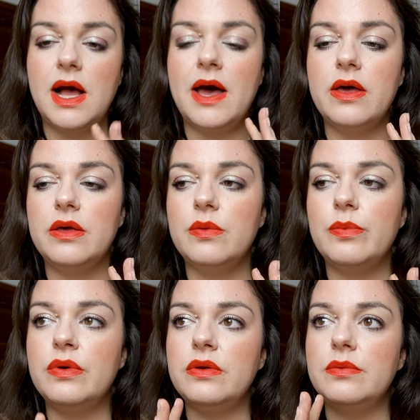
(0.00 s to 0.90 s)
I
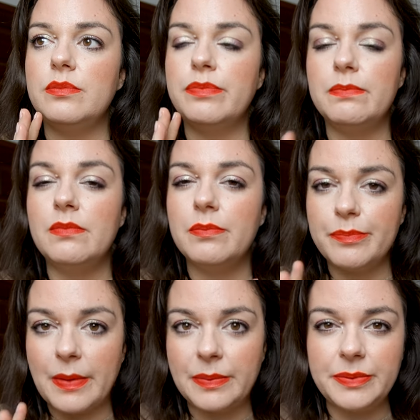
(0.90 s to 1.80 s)
will
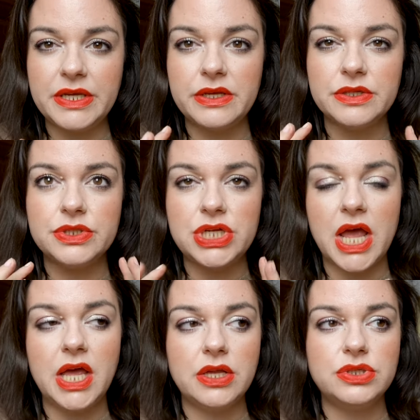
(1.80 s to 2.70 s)
probably
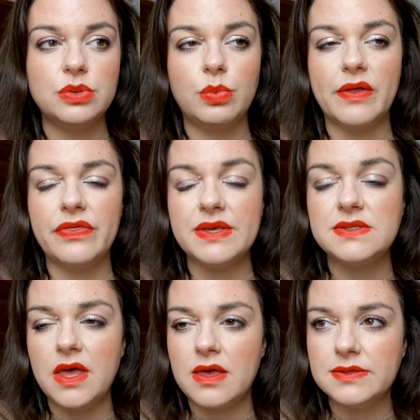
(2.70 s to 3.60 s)
change what
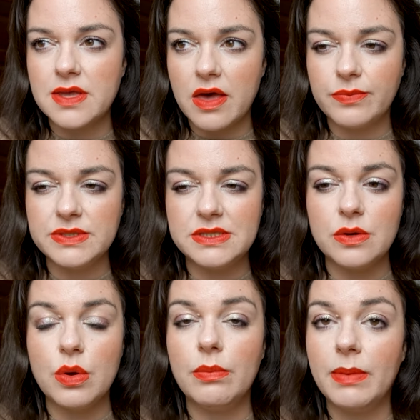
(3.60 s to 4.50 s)
this is every
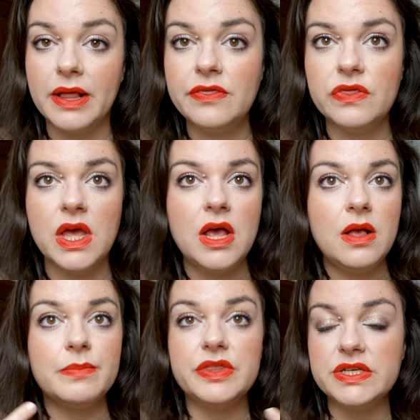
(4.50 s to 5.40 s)
single month,
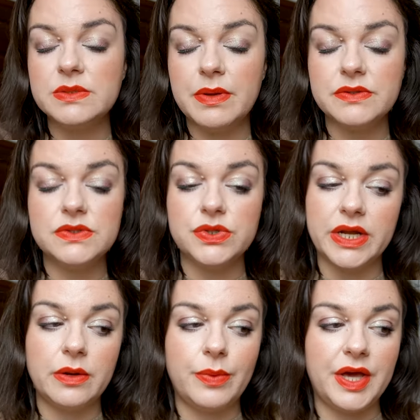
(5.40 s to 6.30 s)
but this month
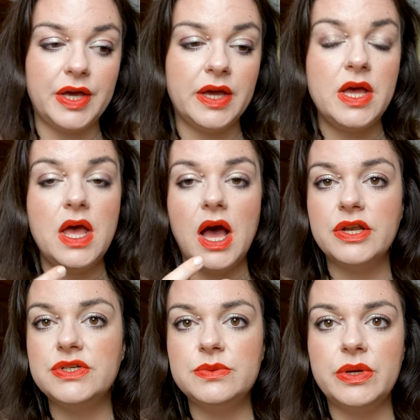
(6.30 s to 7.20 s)
straight away, I
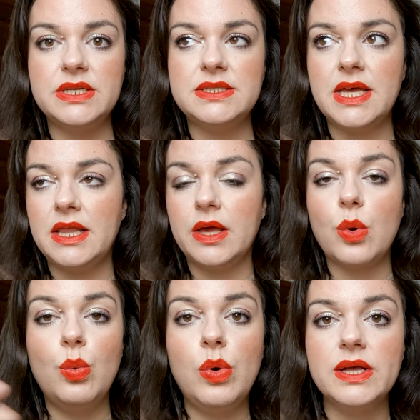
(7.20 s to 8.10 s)
just wanna say like,
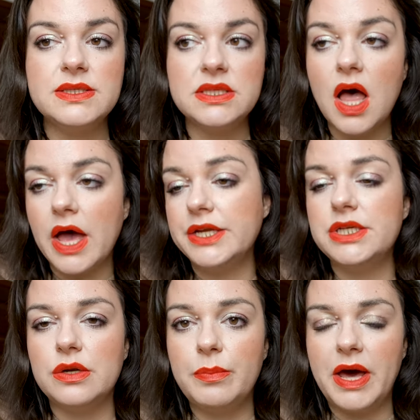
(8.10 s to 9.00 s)
what's the
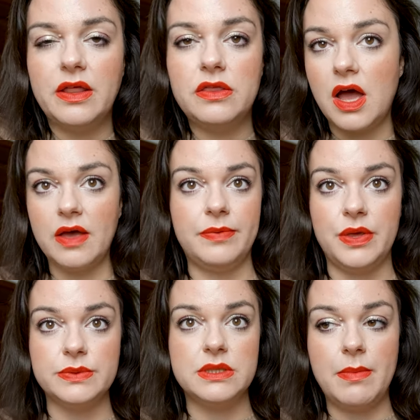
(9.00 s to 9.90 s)
eyeshadow palette that I've
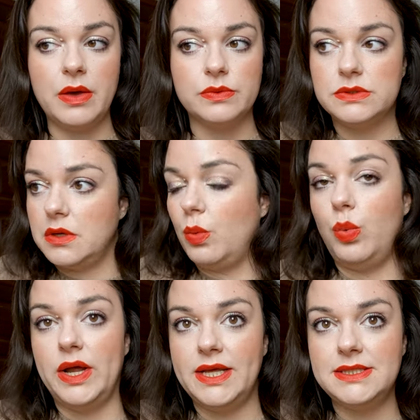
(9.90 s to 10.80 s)
used the most?
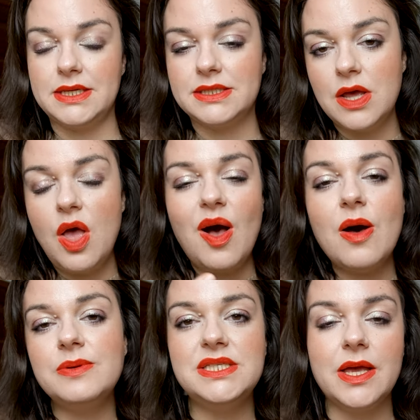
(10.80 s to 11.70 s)
What is it?
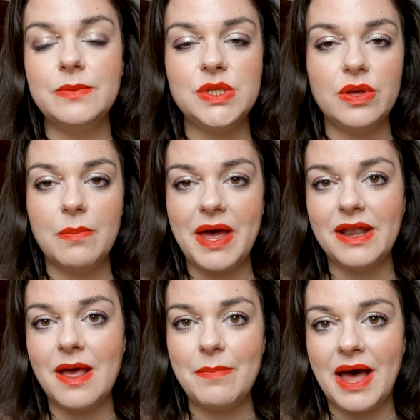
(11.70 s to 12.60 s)
Obviously I'm doing a
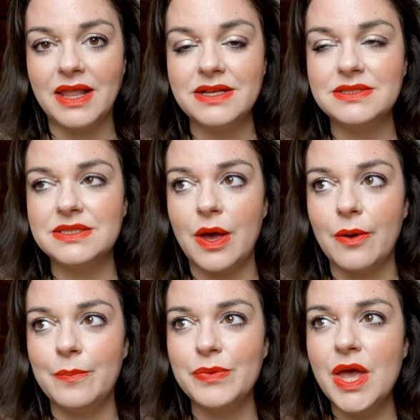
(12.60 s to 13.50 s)
Pan palette, so